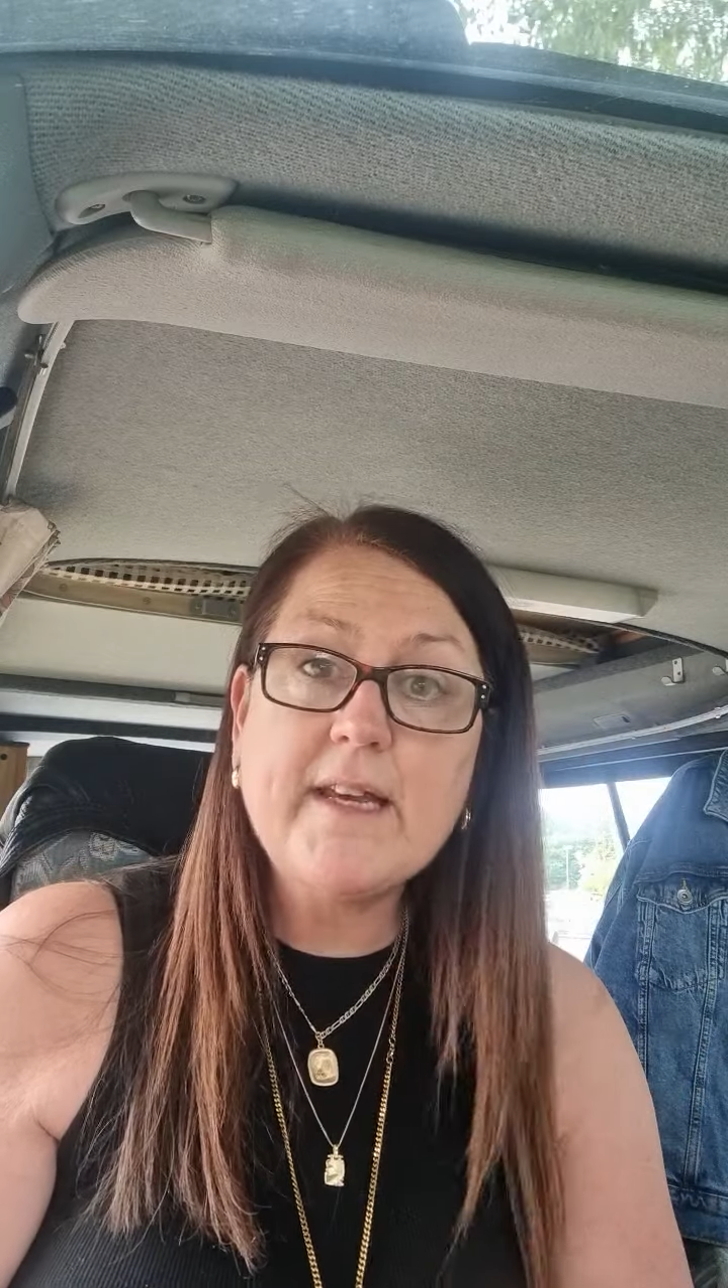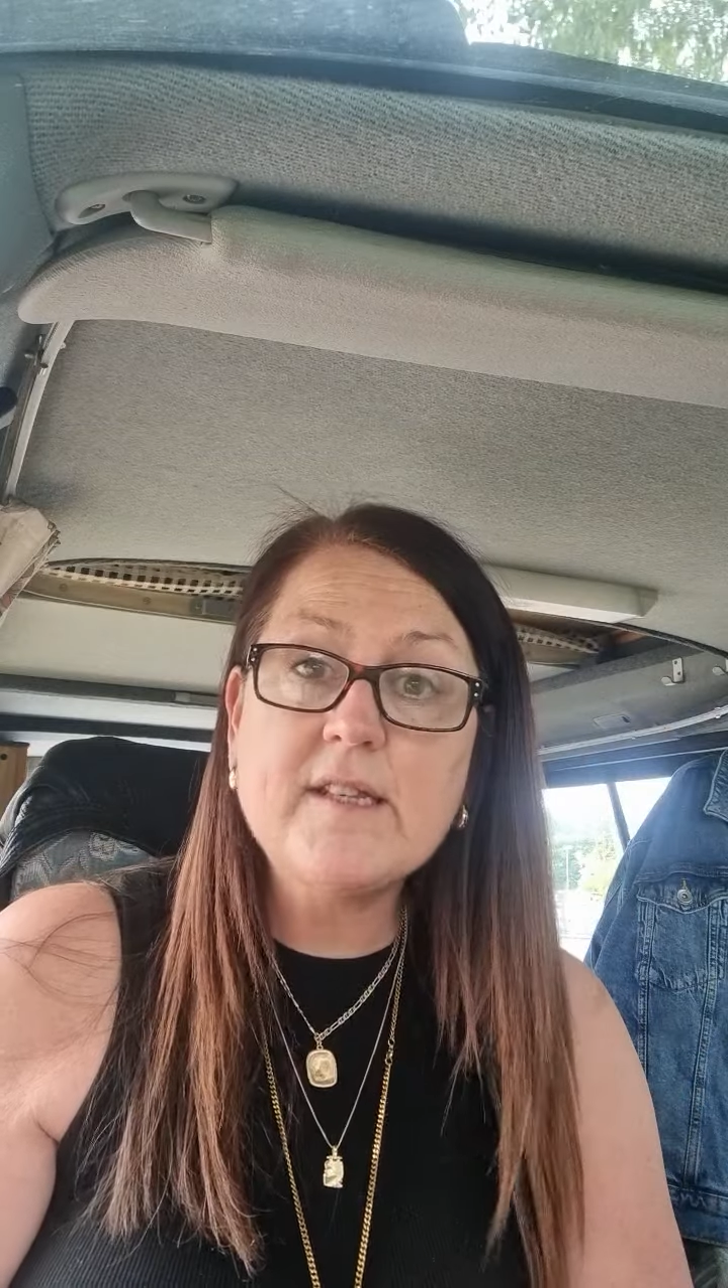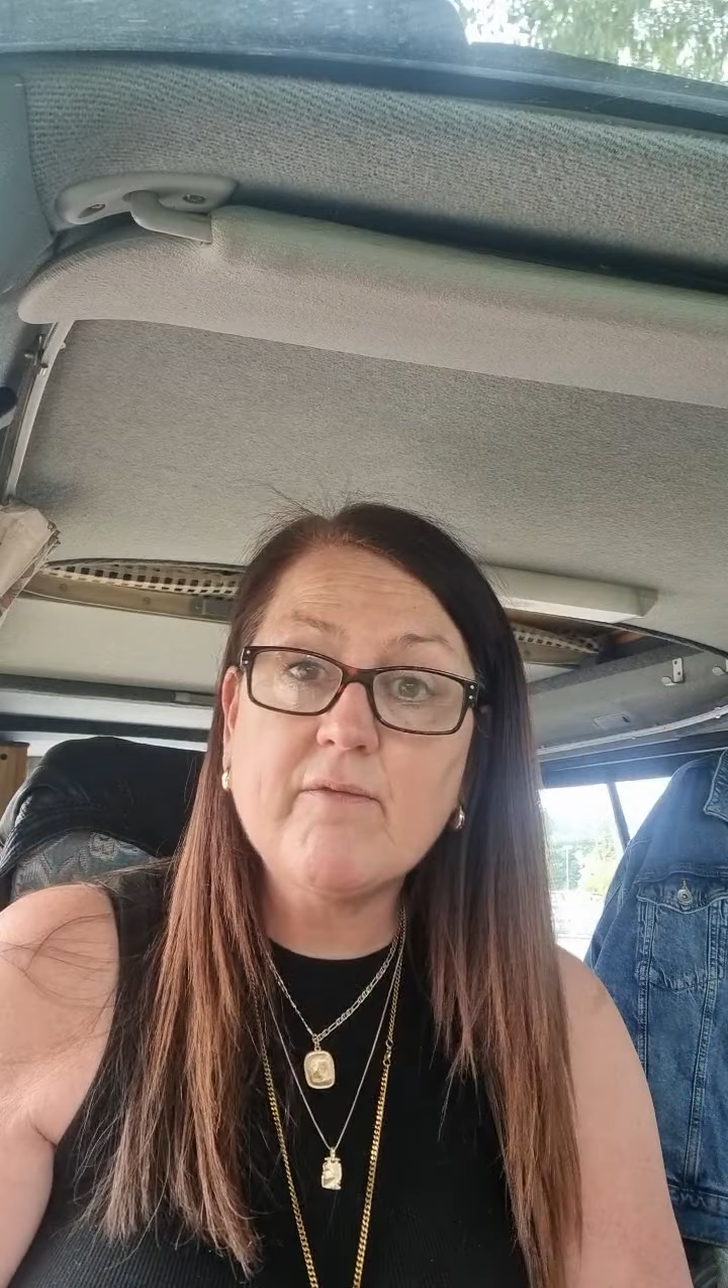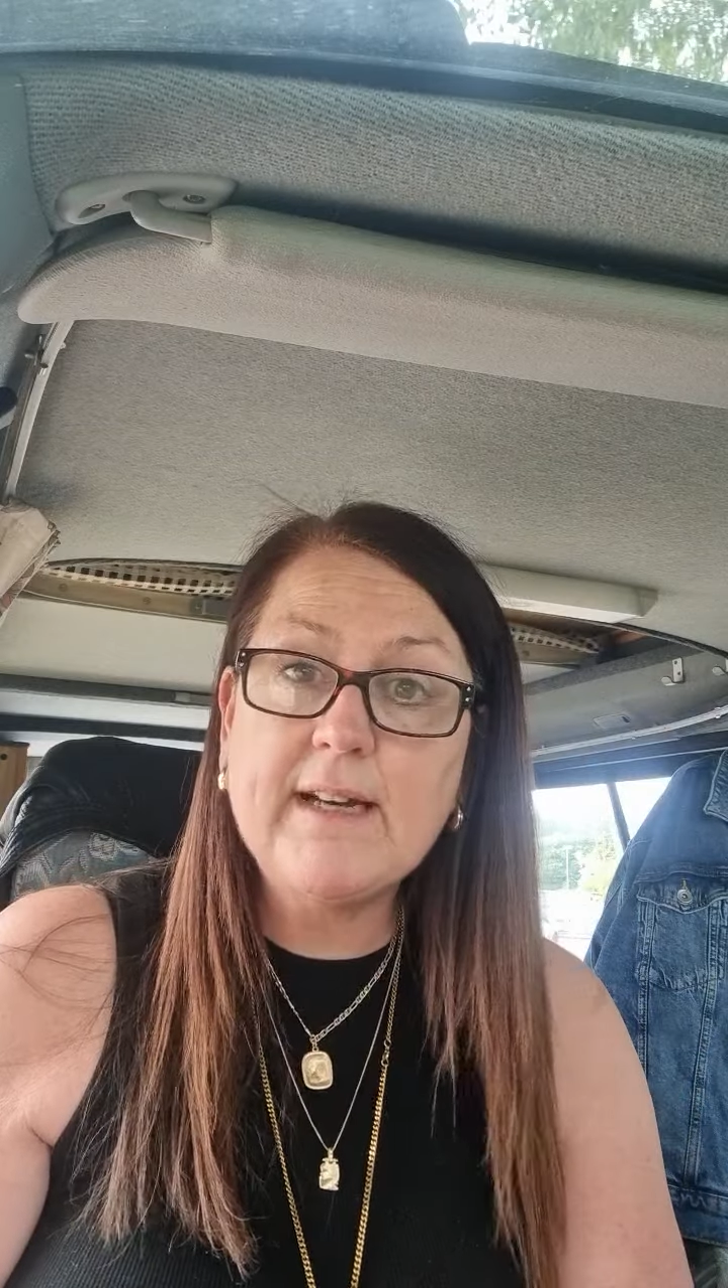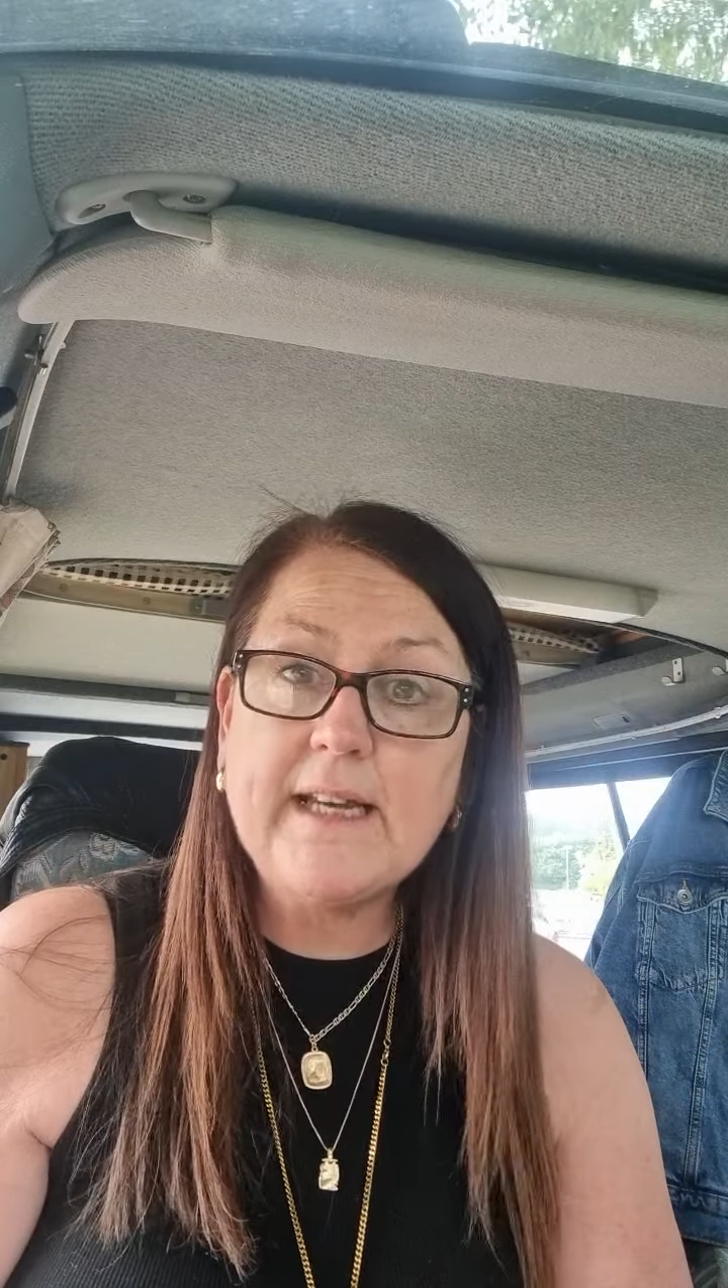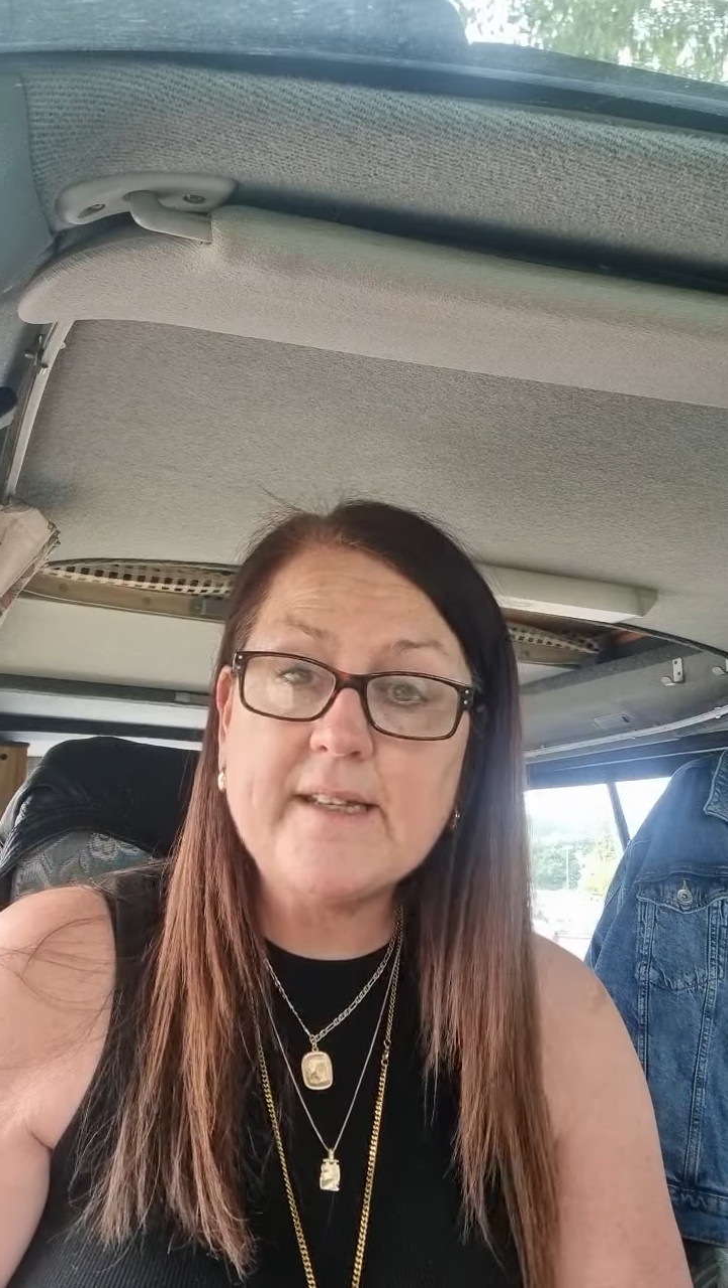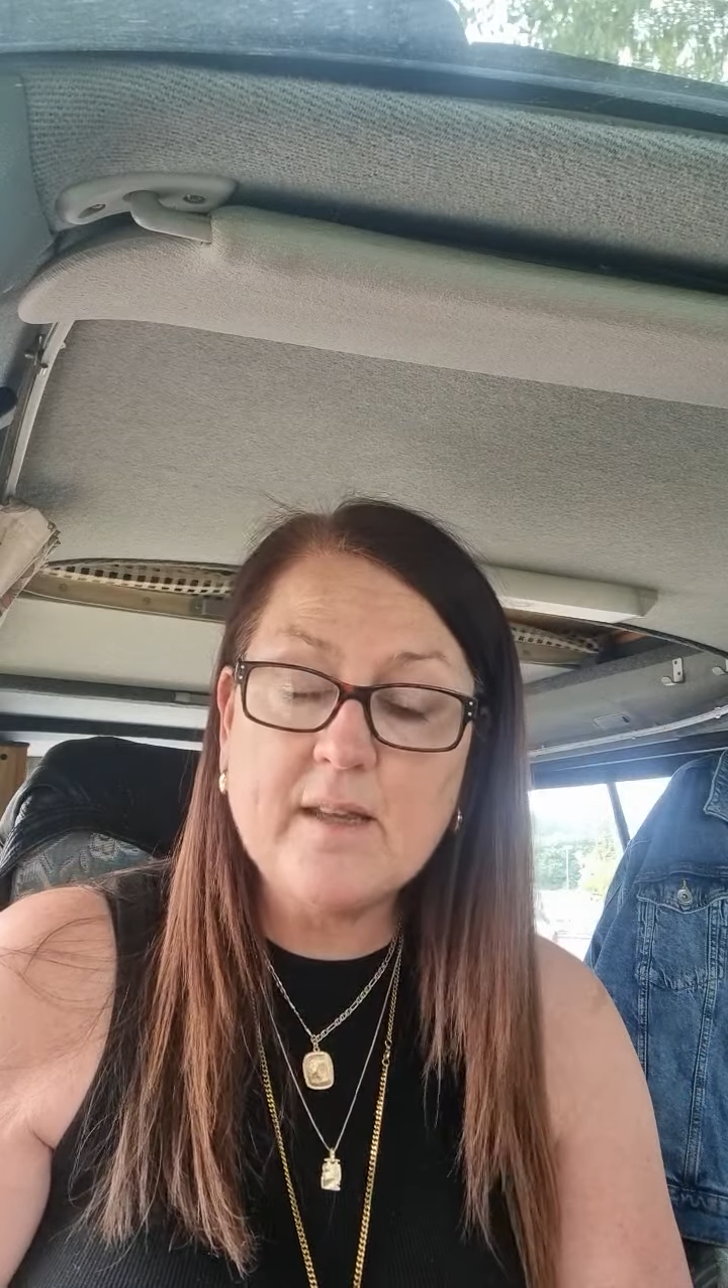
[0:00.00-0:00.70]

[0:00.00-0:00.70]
to release